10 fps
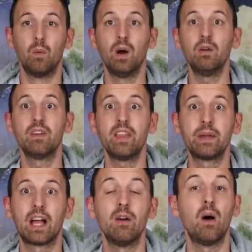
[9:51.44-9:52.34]
Well, there
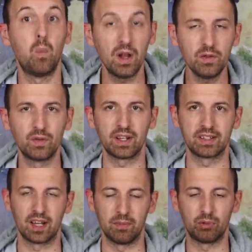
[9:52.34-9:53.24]
we go, a wonderful
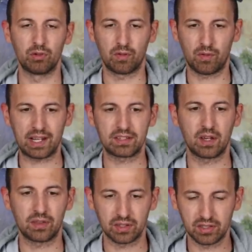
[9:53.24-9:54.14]
example of a flat
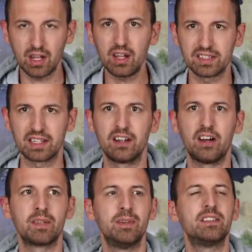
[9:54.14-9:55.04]
earther starting an
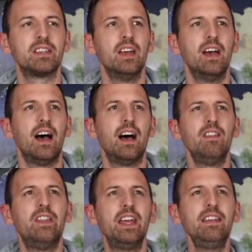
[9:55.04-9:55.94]
argument
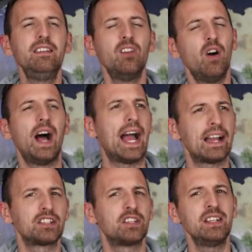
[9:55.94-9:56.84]
and then not
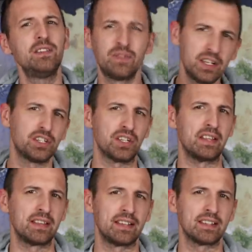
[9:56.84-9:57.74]
actually
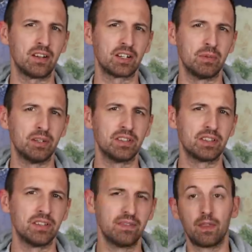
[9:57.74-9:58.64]
finishing that
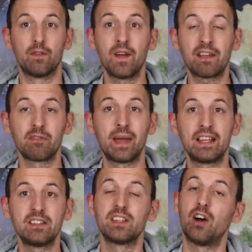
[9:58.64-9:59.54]
argument. The fact
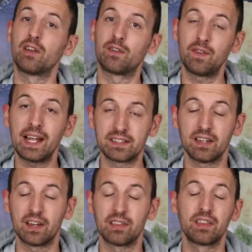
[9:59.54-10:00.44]
remains that on a flat
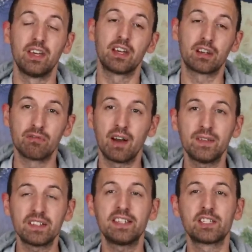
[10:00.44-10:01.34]
earth,
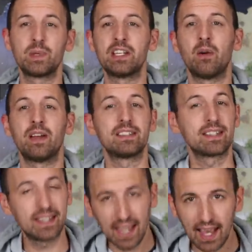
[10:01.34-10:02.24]
gravity as we know it
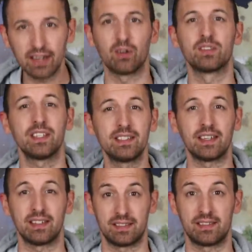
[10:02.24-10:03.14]
cannot
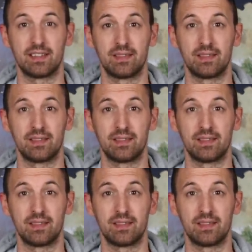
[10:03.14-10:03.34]
exist.